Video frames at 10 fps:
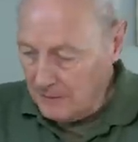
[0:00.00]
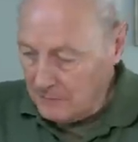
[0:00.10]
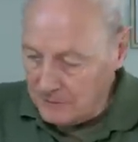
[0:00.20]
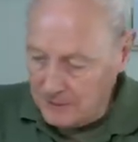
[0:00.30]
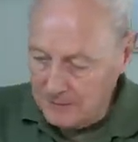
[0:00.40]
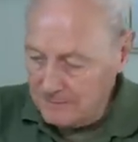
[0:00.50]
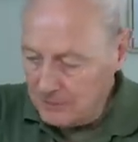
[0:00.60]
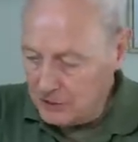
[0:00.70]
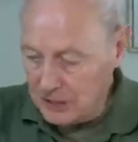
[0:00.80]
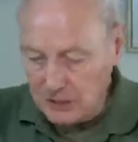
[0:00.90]
with the
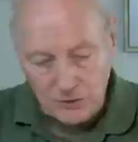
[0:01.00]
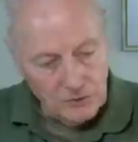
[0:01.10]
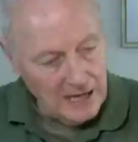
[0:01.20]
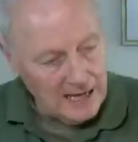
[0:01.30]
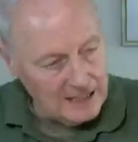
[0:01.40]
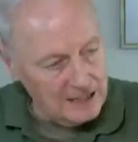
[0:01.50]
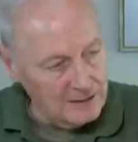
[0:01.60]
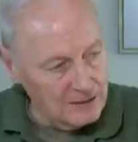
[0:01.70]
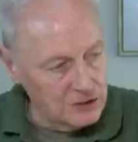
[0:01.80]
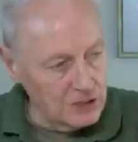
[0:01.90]
jigsaw
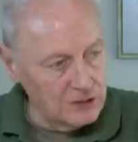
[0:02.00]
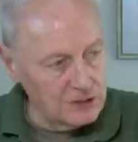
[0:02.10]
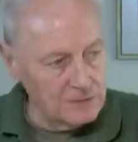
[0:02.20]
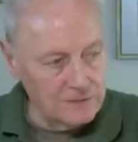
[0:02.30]
hacking chunks